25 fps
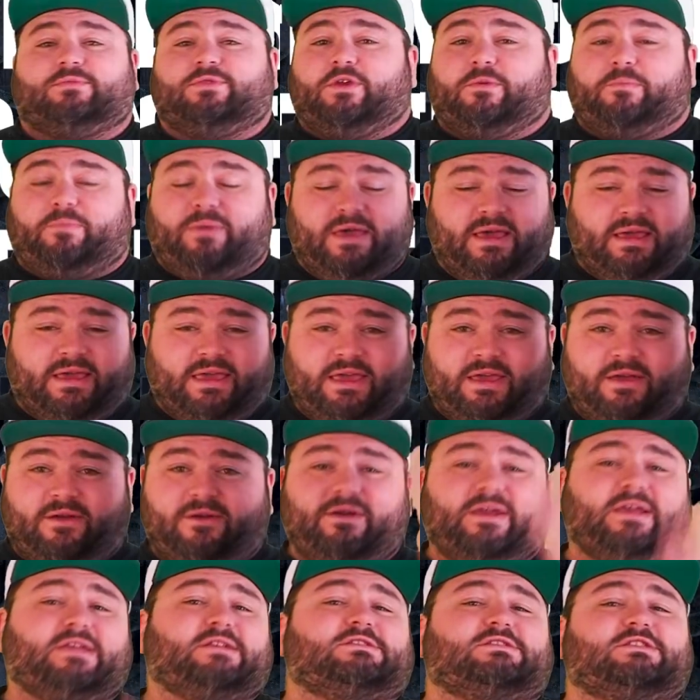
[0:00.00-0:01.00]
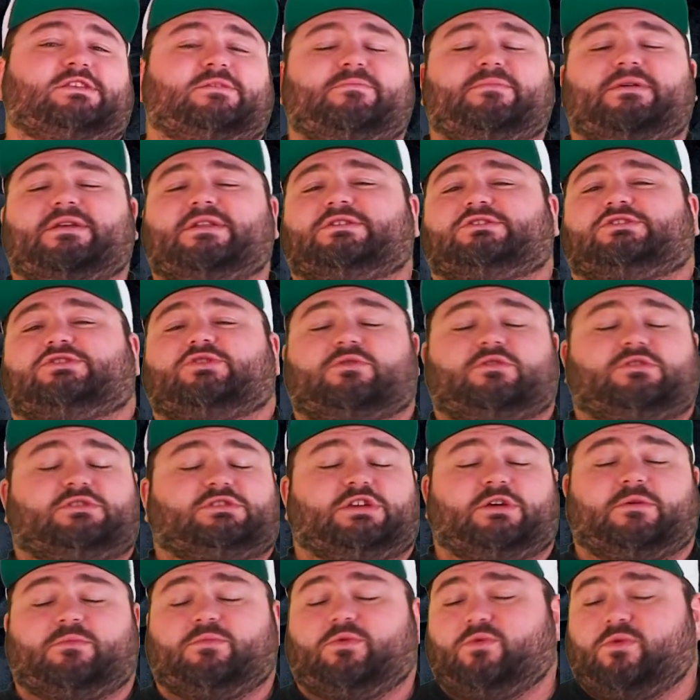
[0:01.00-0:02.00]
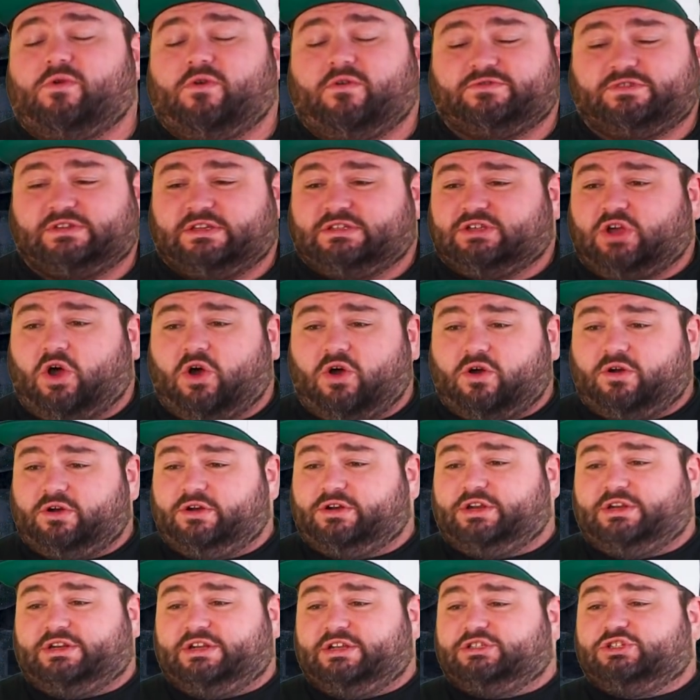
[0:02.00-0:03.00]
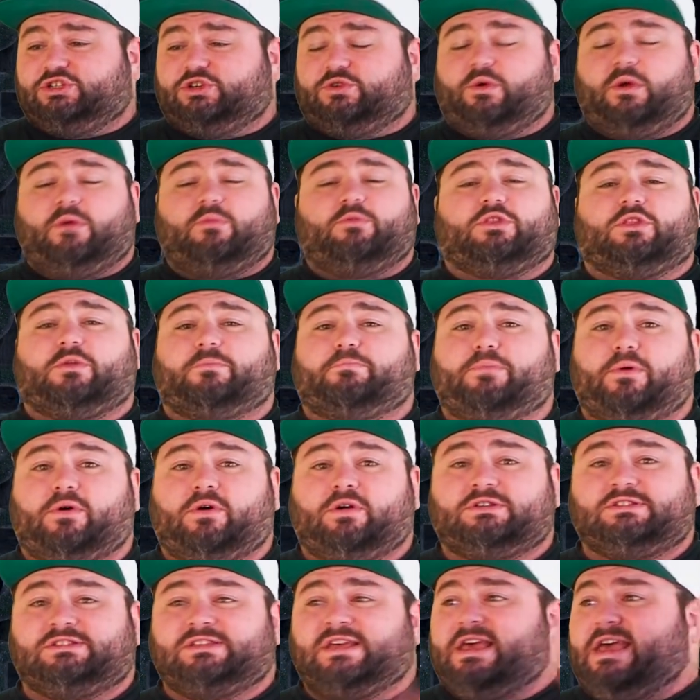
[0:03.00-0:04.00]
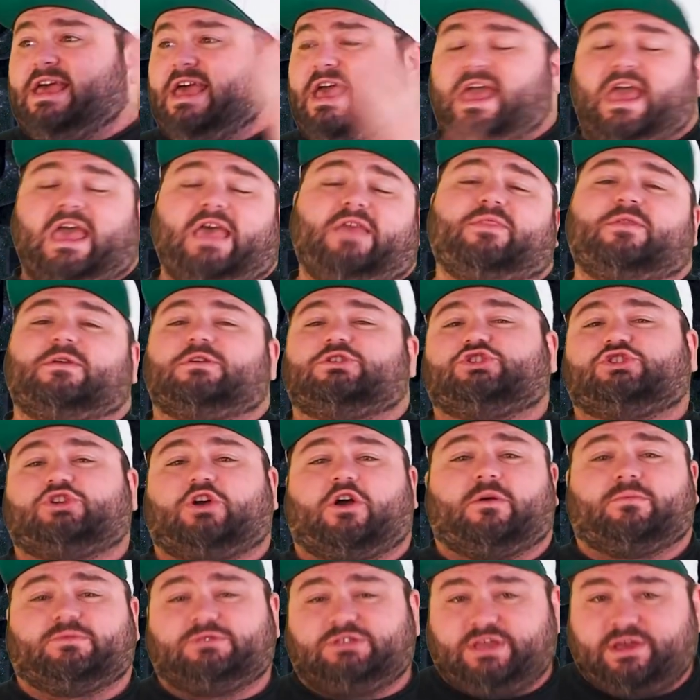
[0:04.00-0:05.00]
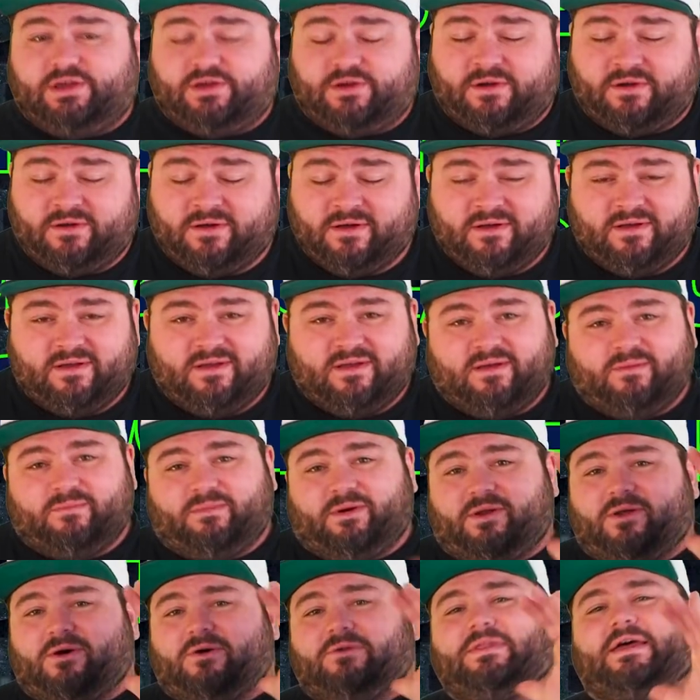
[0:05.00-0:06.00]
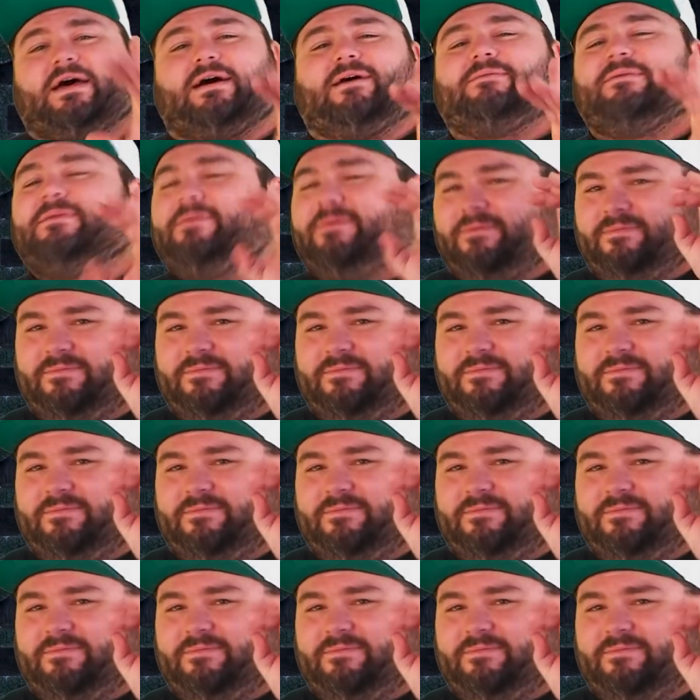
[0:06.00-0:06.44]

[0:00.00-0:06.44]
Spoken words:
The pick here is the Minnesota Timberwolves. It's hard to disagree with the books and the sharps here, but hold up.